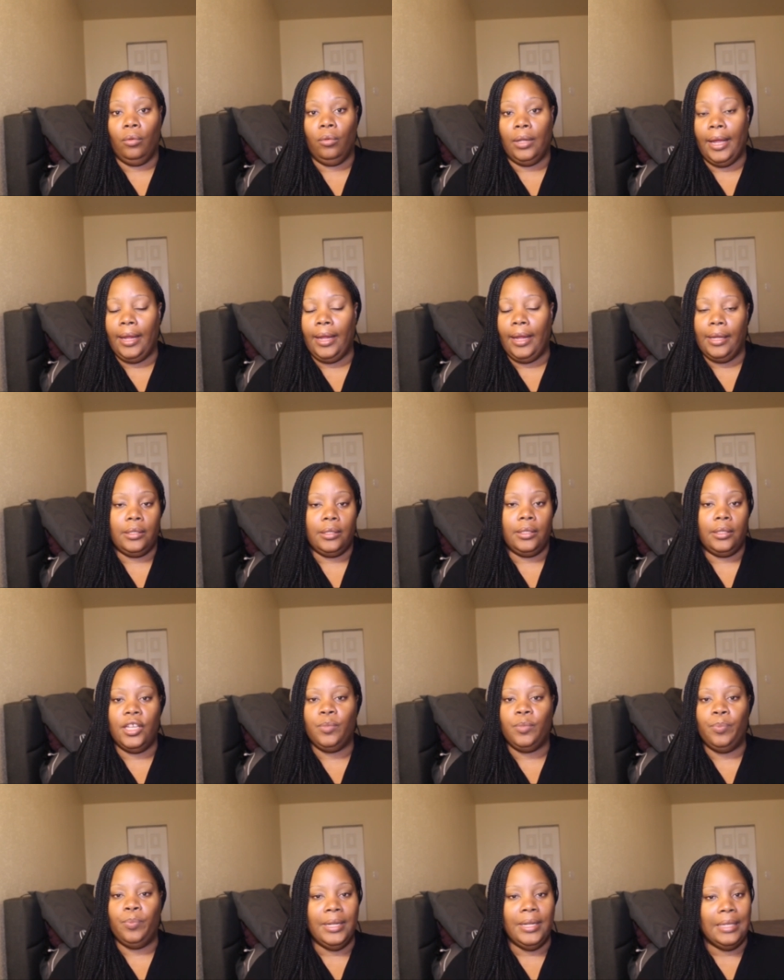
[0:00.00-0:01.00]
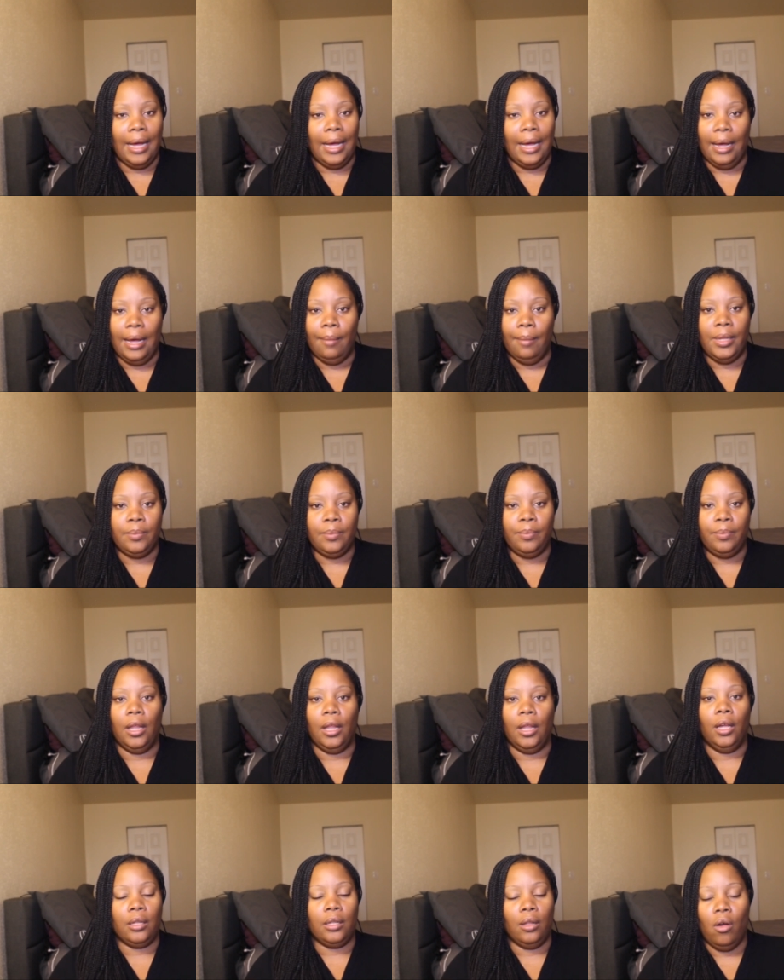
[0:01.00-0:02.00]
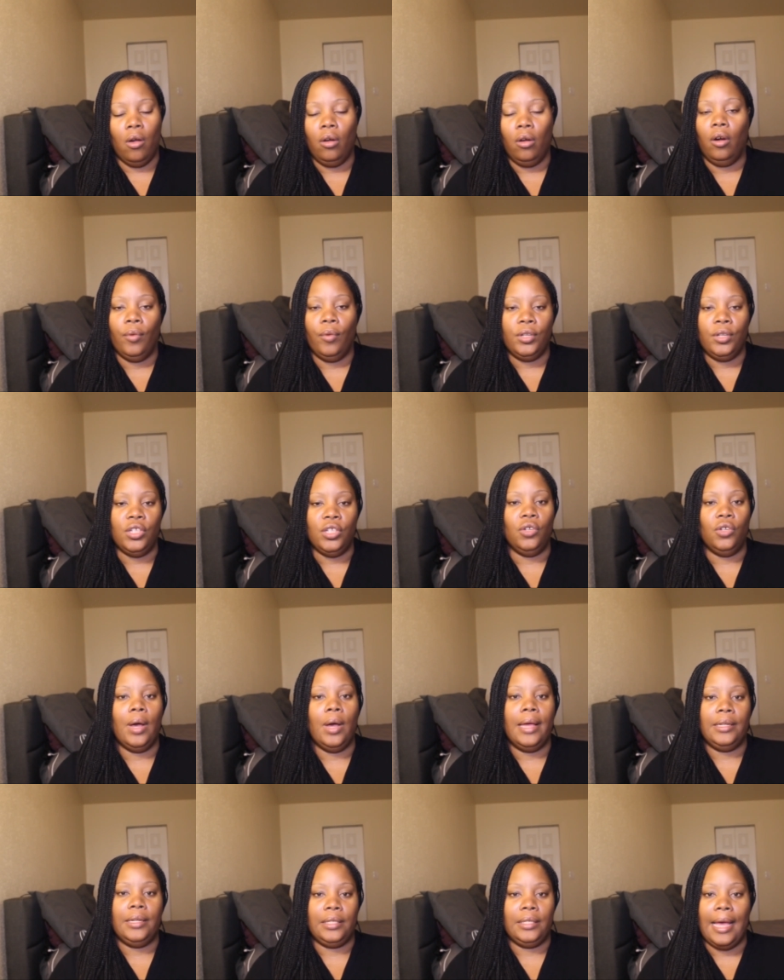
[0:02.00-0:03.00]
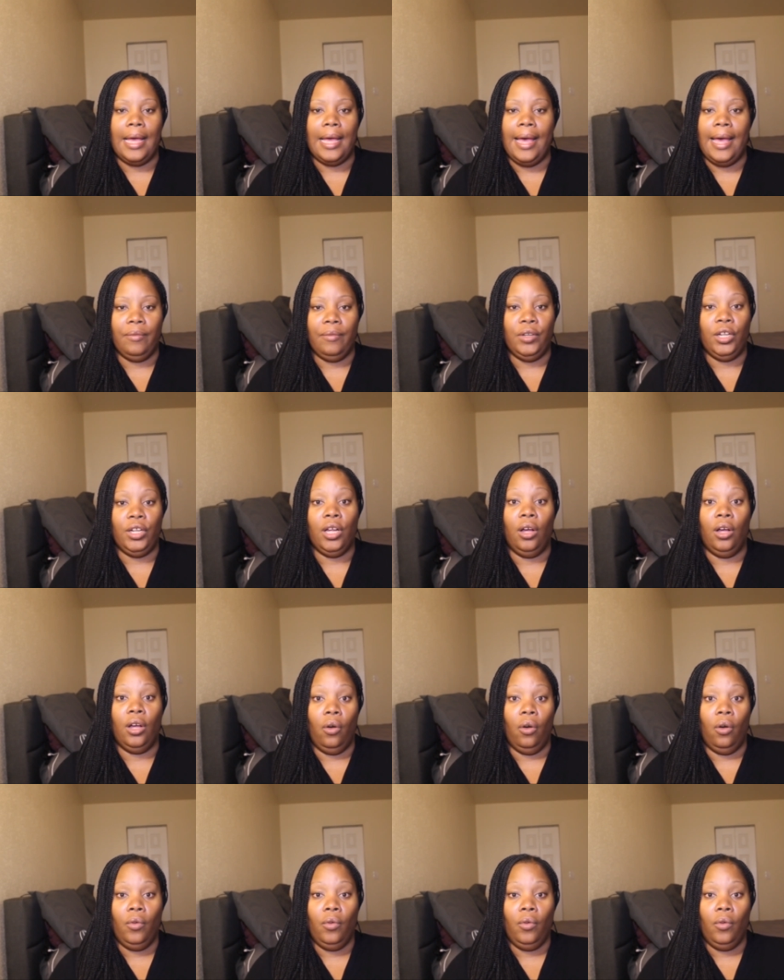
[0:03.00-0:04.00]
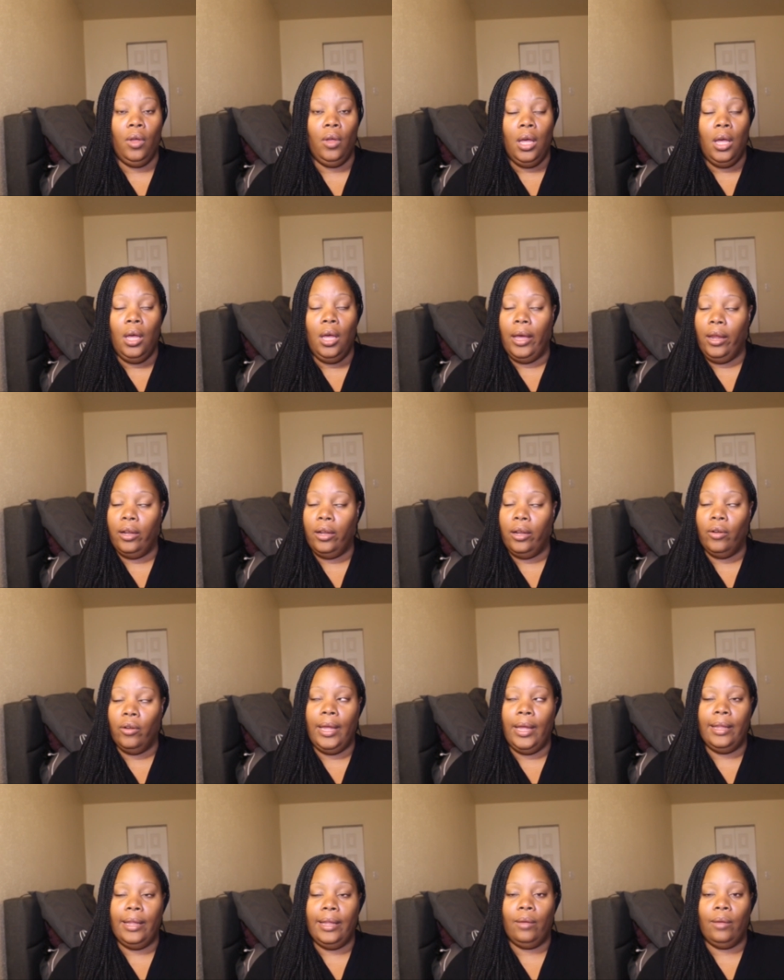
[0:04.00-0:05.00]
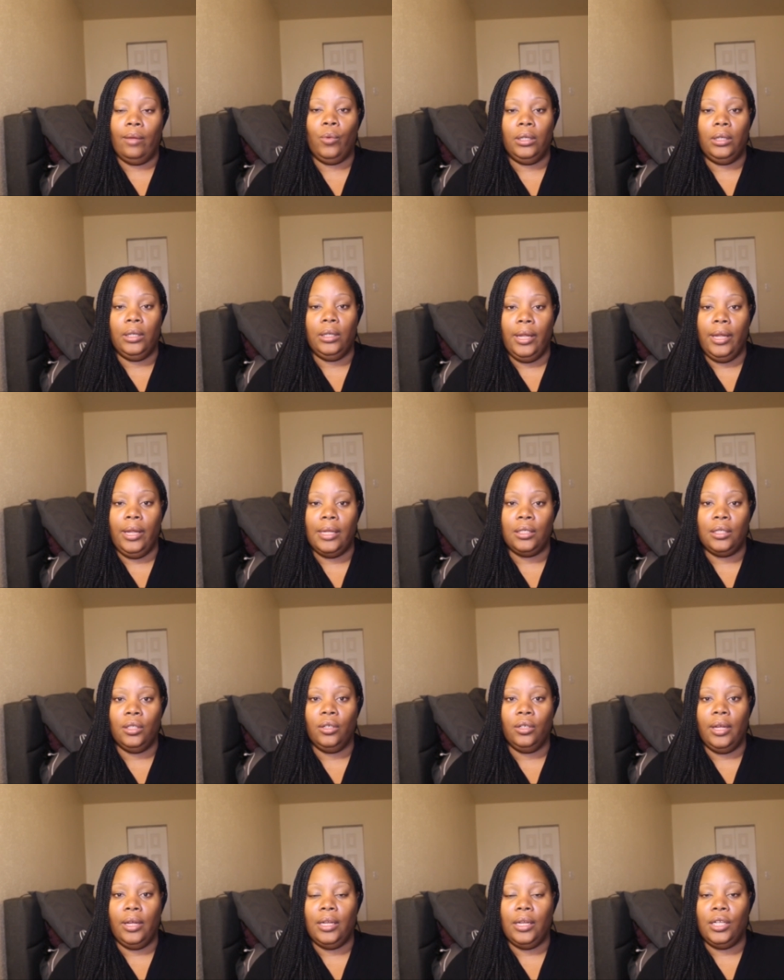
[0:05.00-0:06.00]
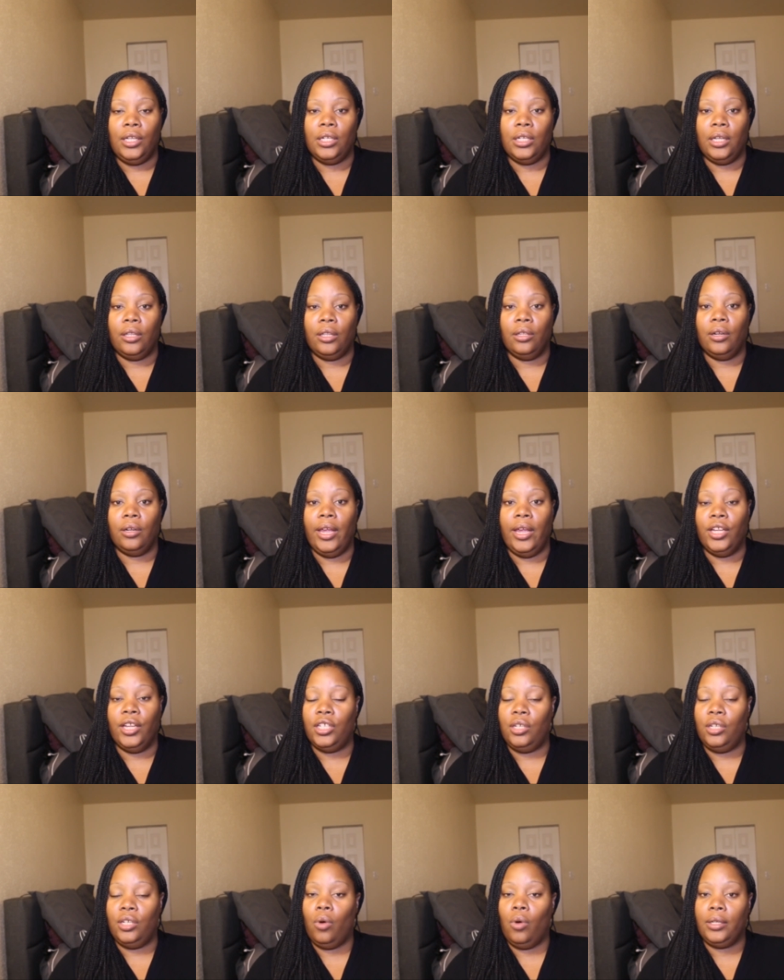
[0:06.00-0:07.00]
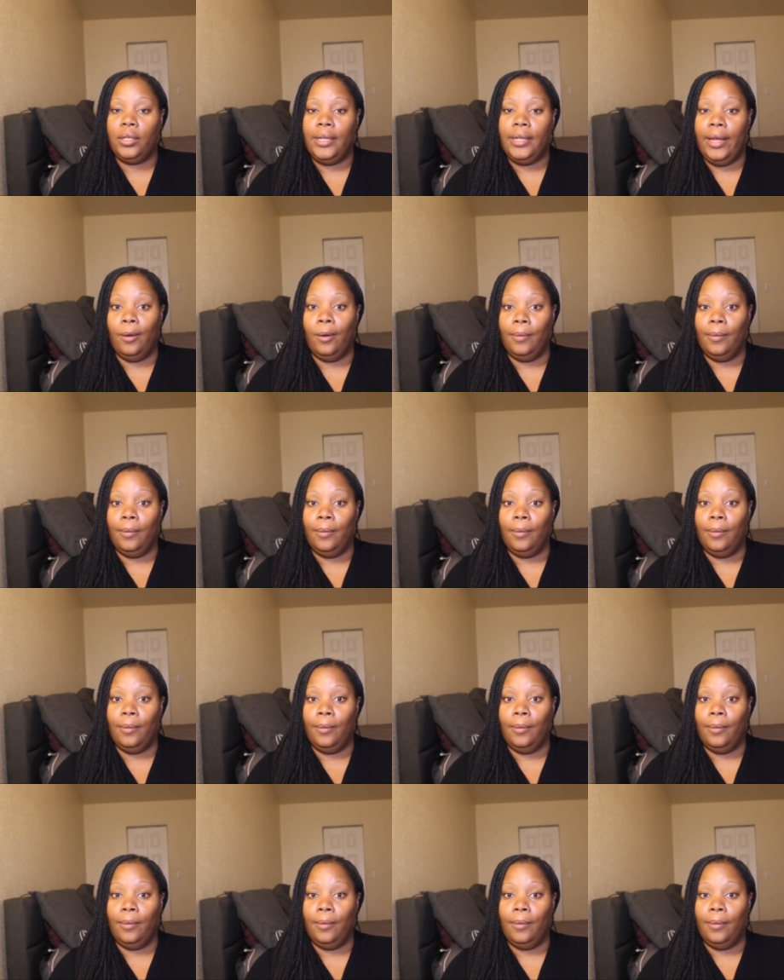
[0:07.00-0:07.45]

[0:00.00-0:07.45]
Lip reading: Like, it's been time. It's long overdue. I have to go. And, you know, they had that one last look at each other and she walked out.